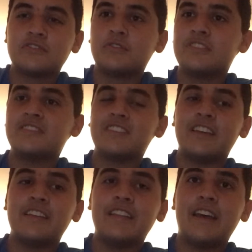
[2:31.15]
So he's
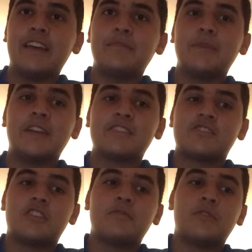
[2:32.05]
saying that because it's
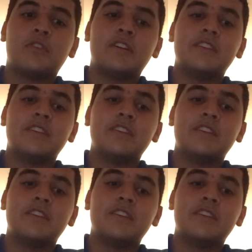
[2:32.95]
an herbivore,